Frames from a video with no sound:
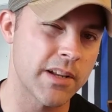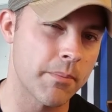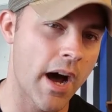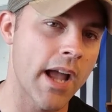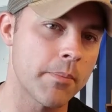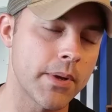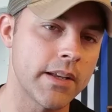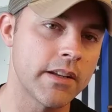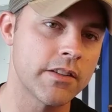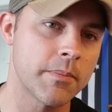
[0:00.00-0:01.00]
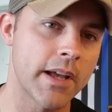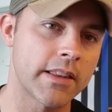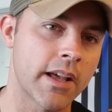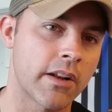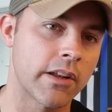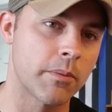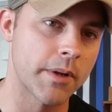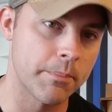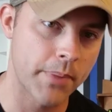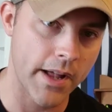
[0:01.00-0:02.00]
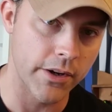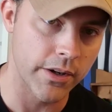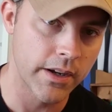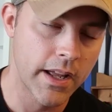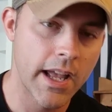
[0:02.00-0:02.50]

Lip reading: in my opinion, to make the gun a little bit better.